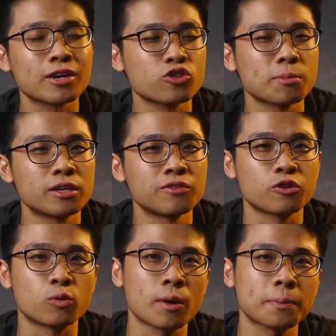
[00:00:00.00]
extra money for
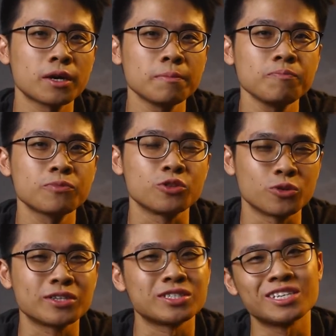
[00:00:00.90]
a webcam, you
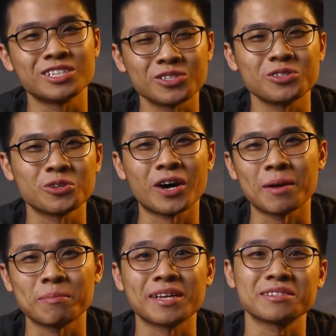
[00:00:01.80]
can just use your
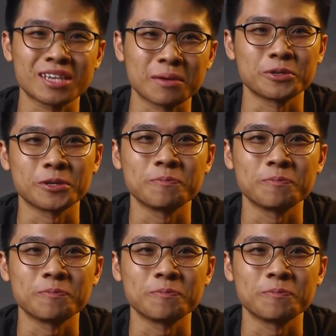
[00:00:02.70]
iPad's camera.